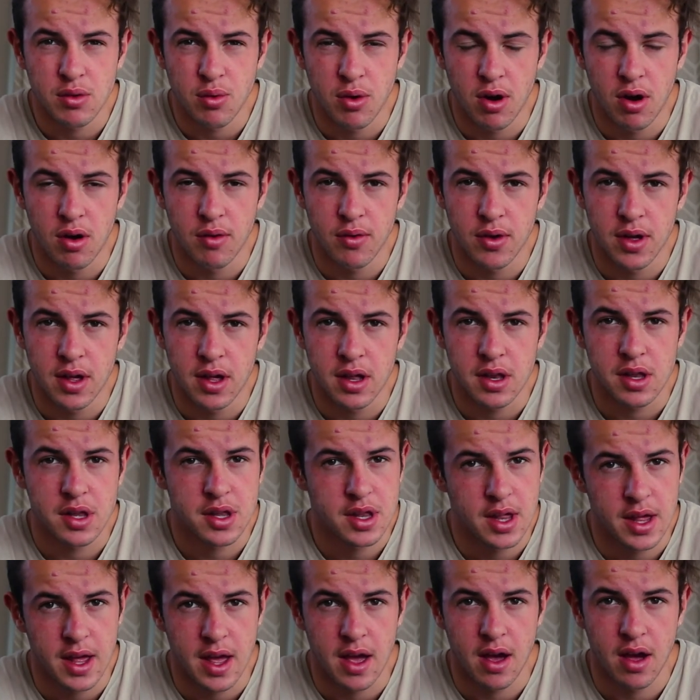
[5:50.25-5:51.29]
12 weeks,
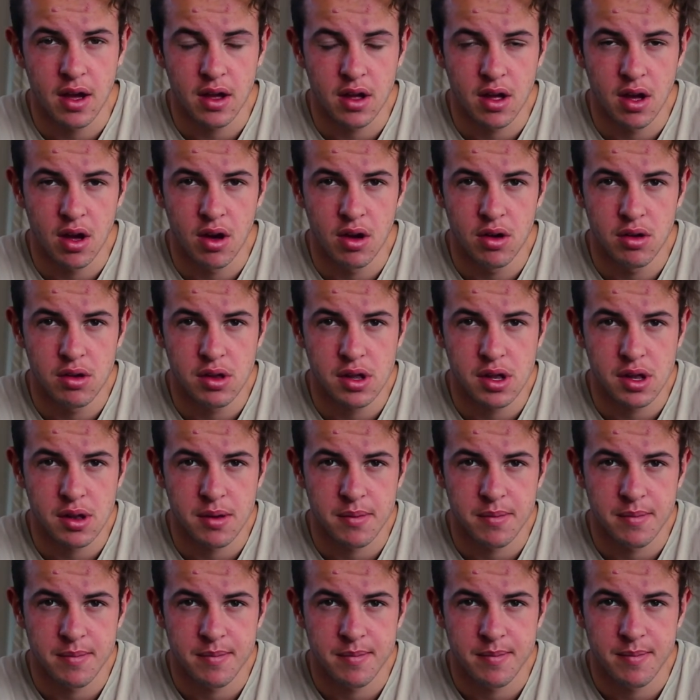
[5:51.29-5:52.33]
see how it goes,
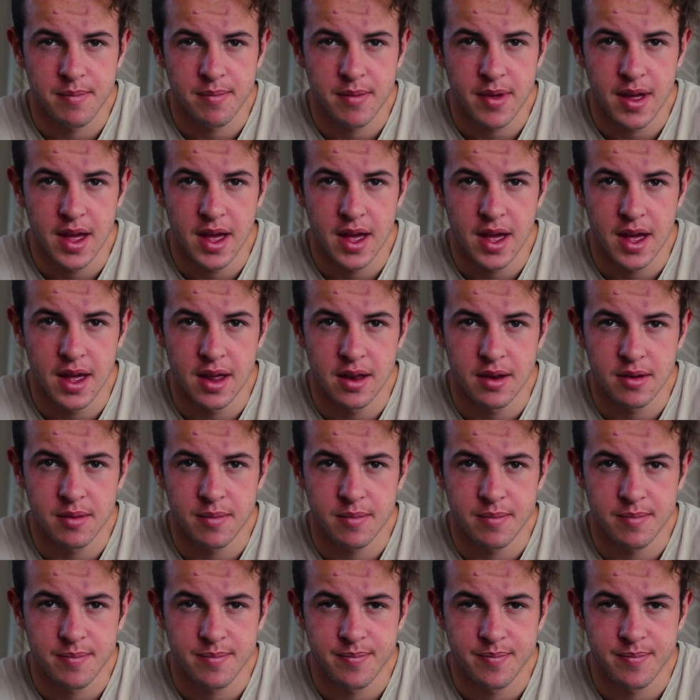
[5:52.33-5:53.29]
and